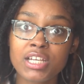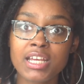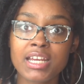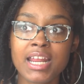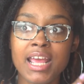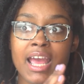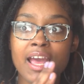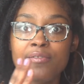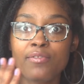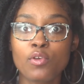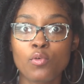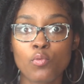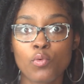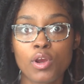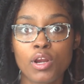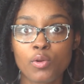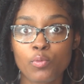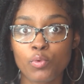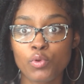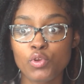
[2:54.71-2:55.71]
and they have the
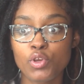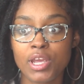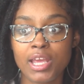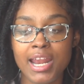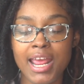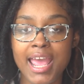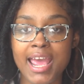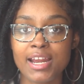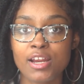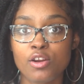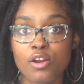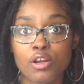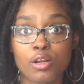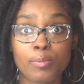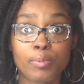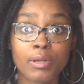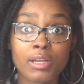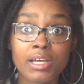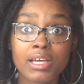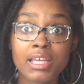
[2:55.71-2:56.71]
one where you can add in all
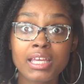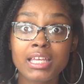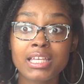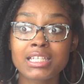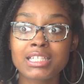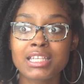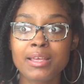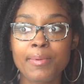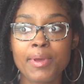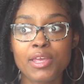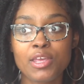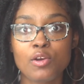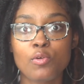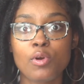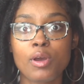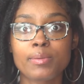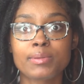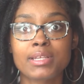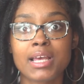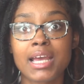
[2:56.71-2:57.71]
the plugins to make your
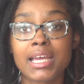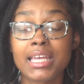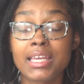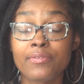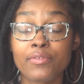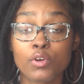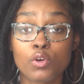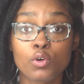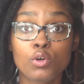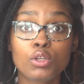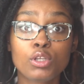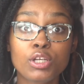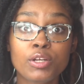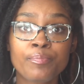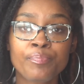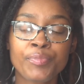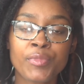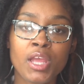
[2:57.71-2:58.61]
website even cooler.